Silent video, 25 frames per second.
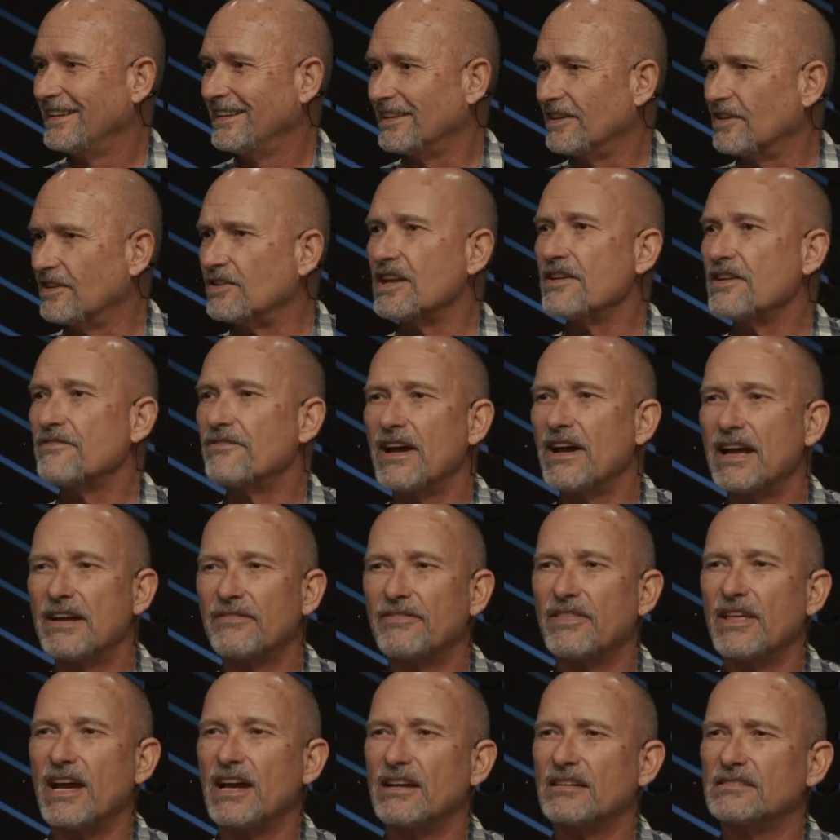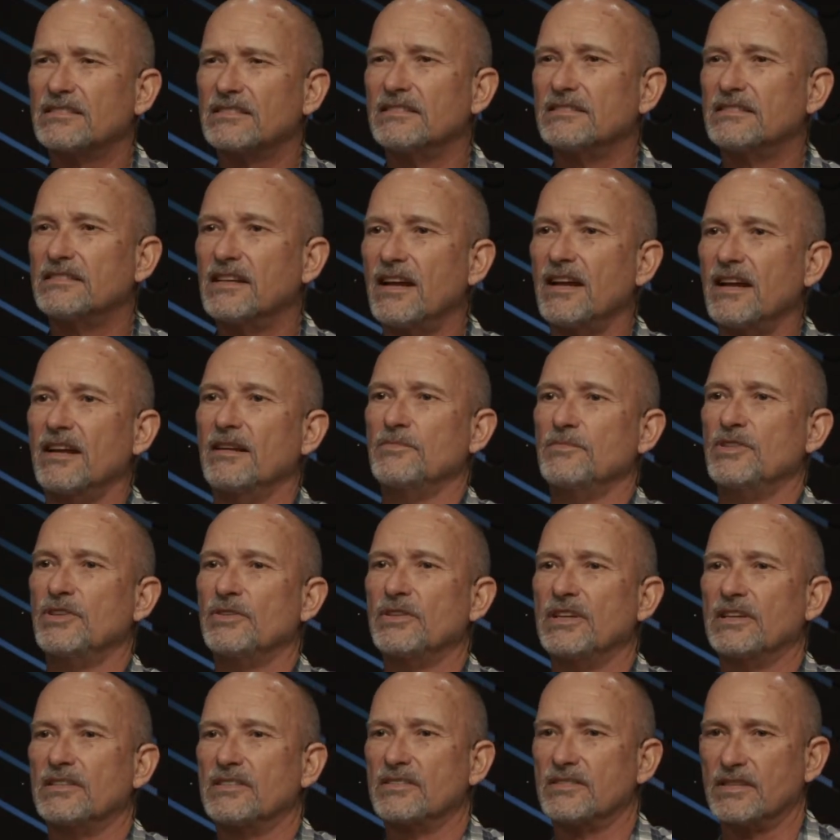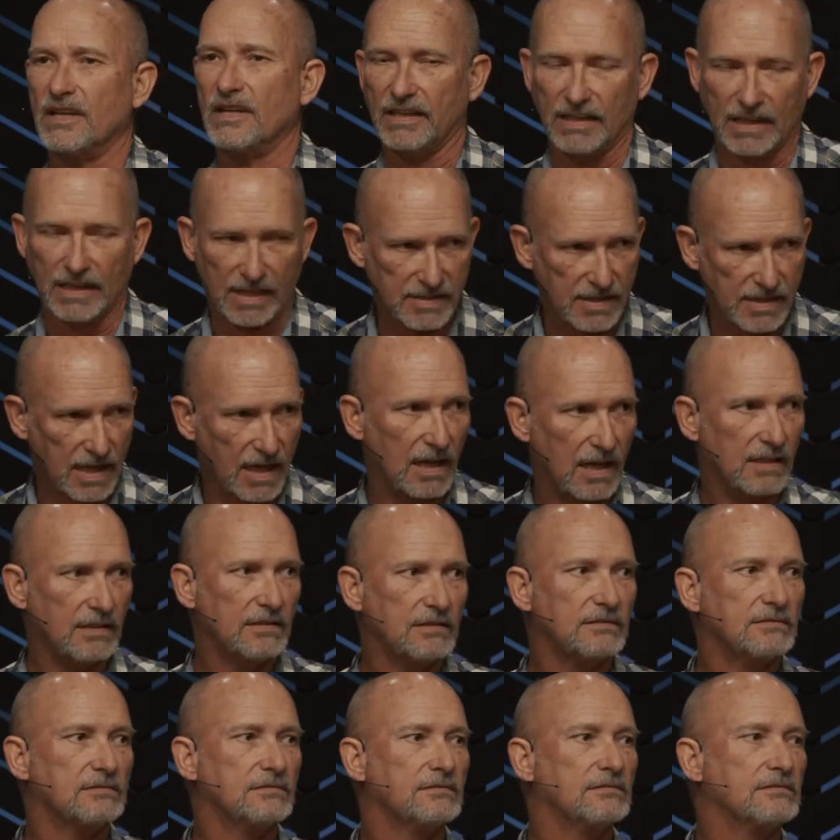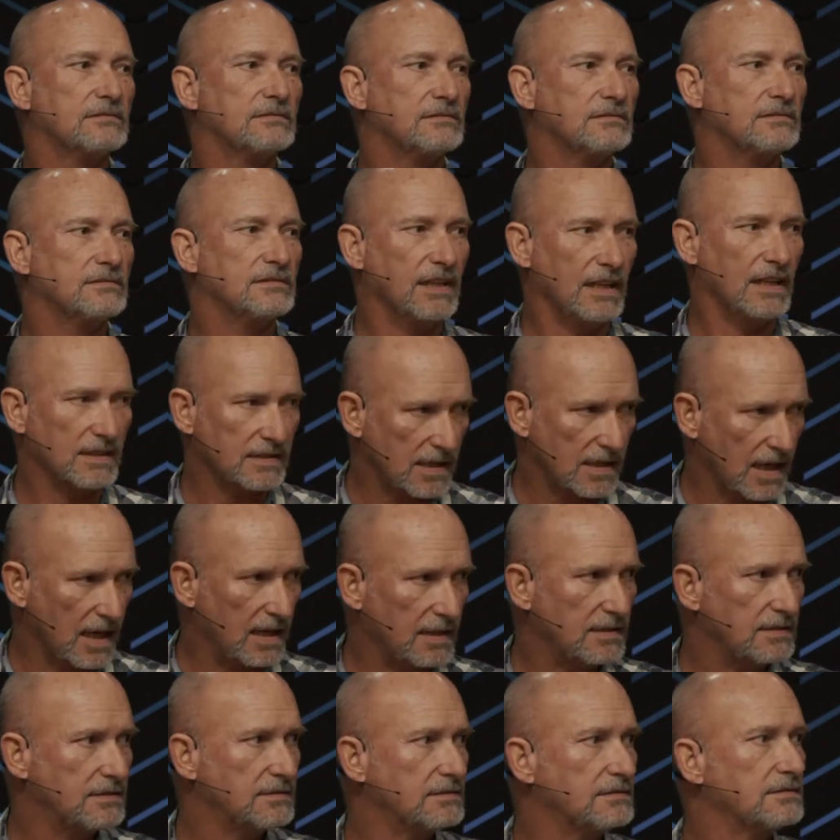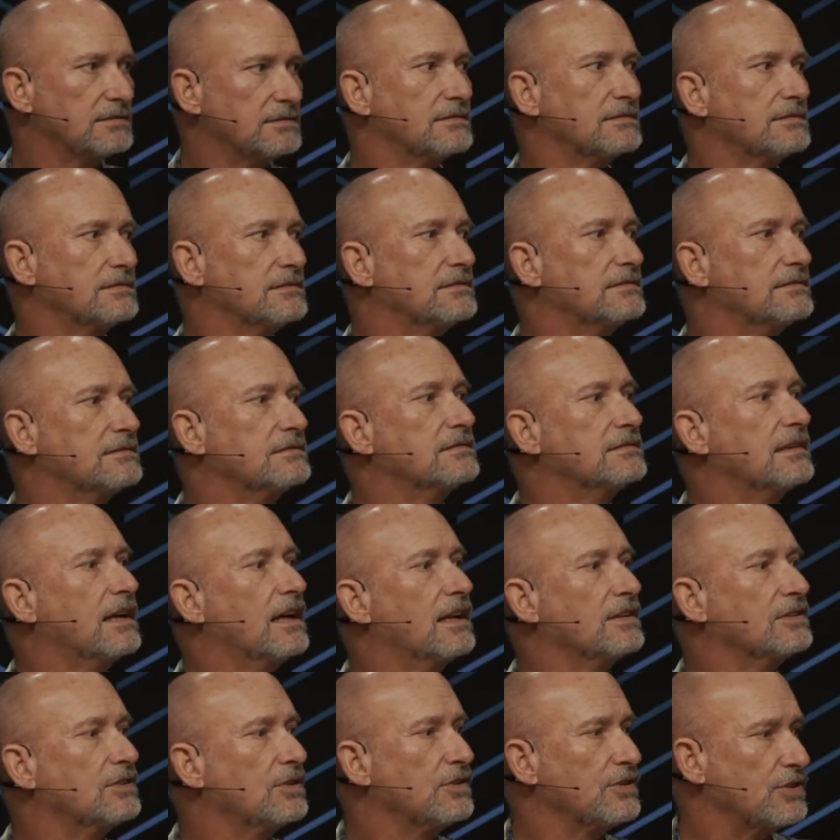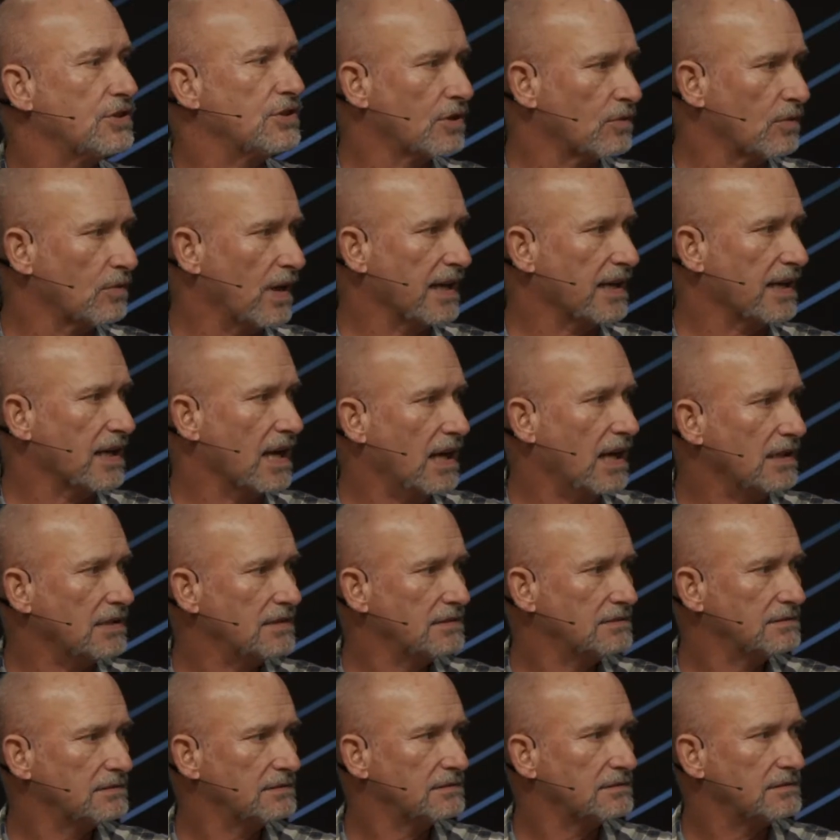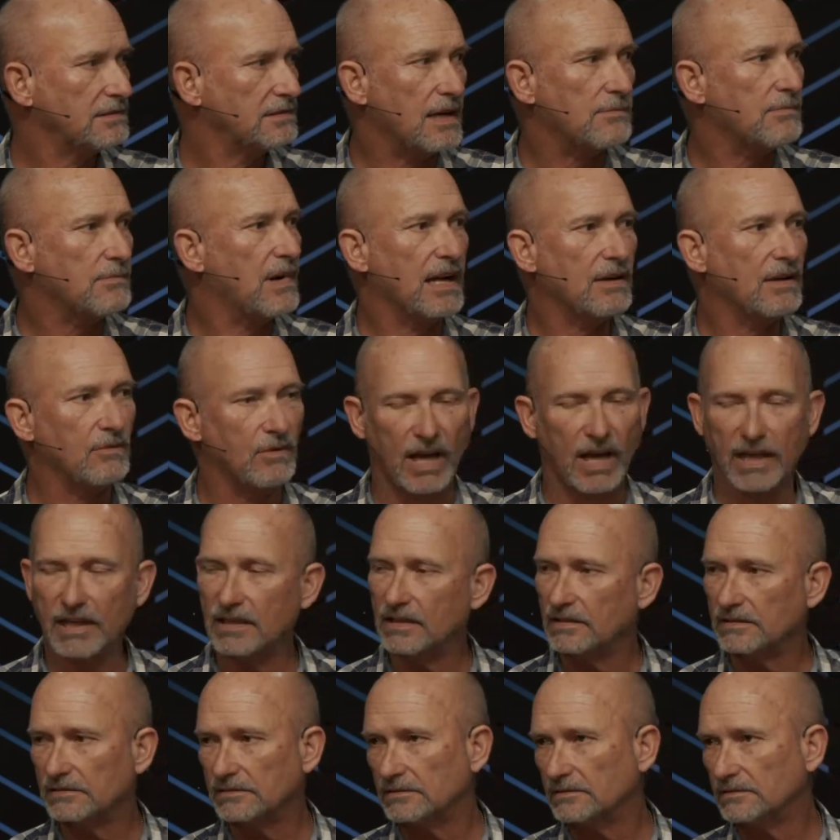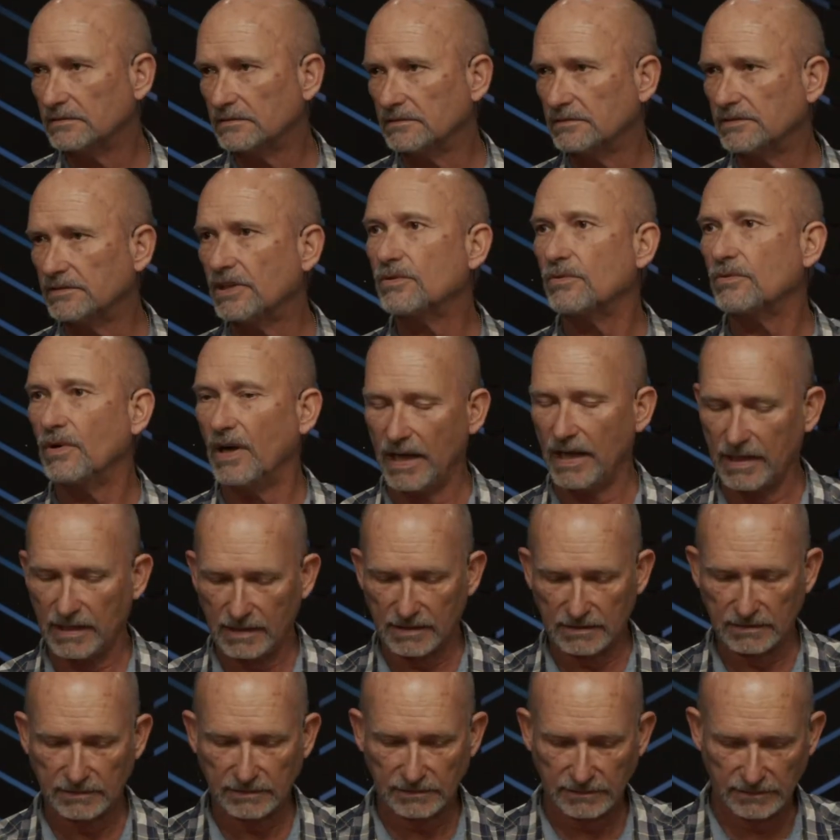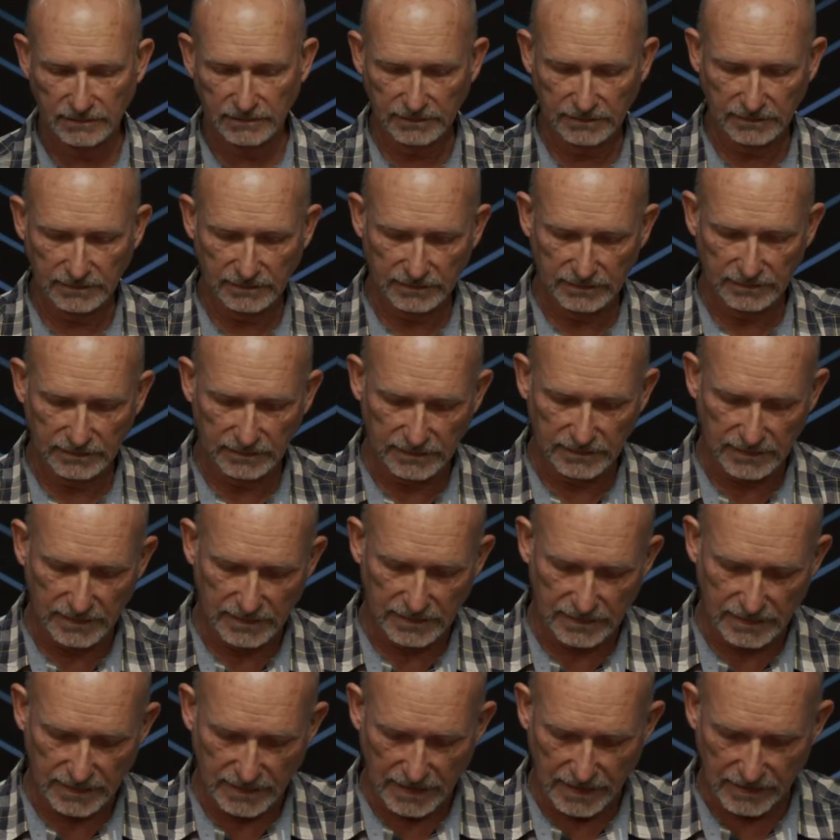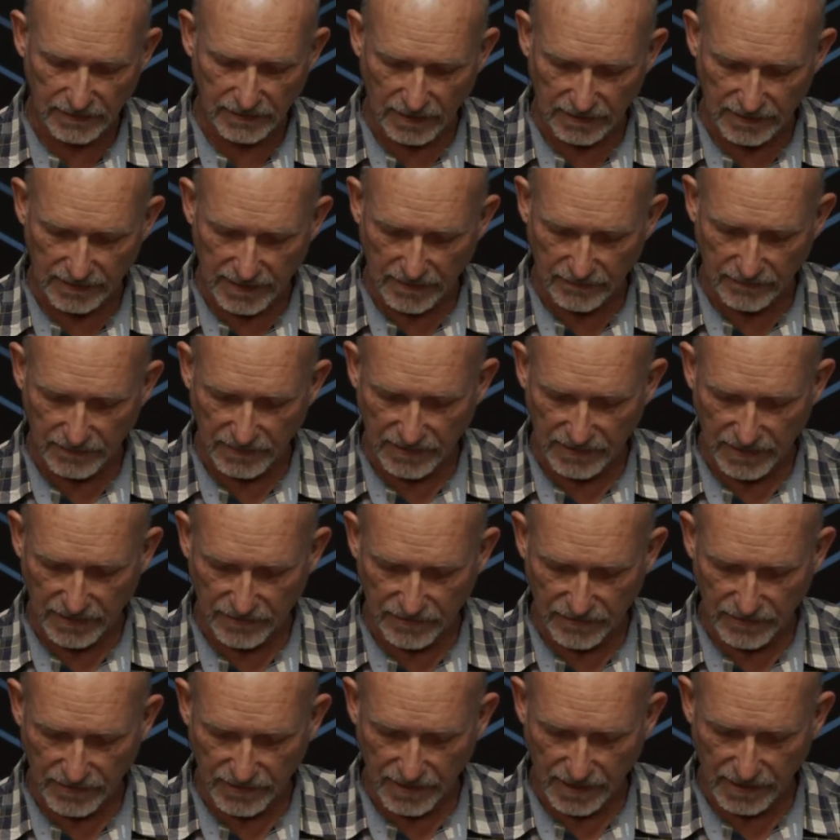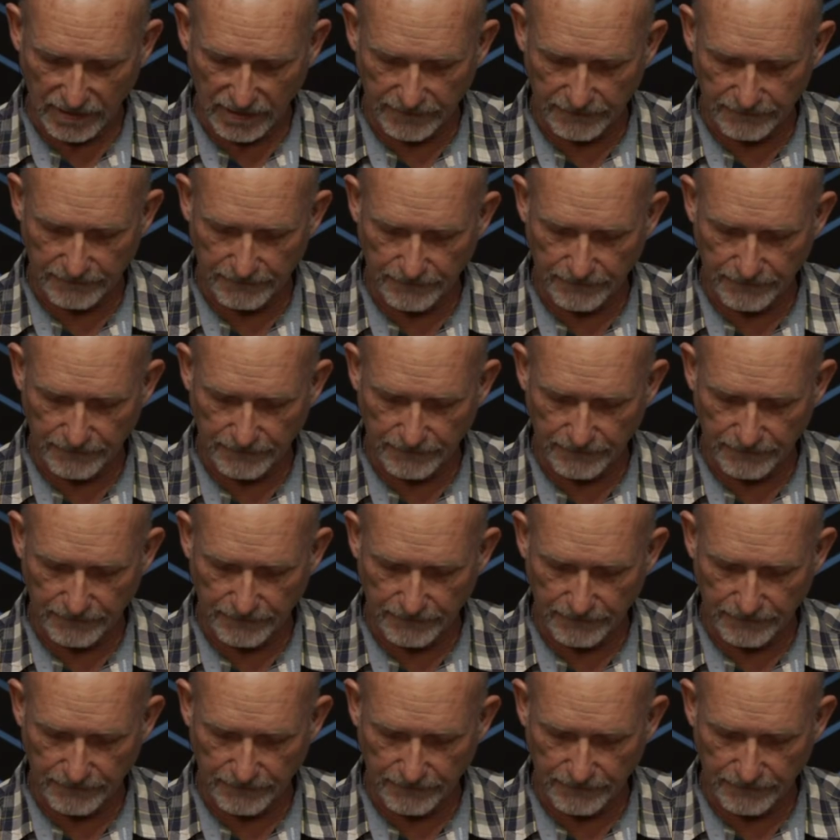35,000 times you get to say, "Yes, God. Yes, God. I'll do it Your way, God. Not my way. Your way." I thought that was interesting.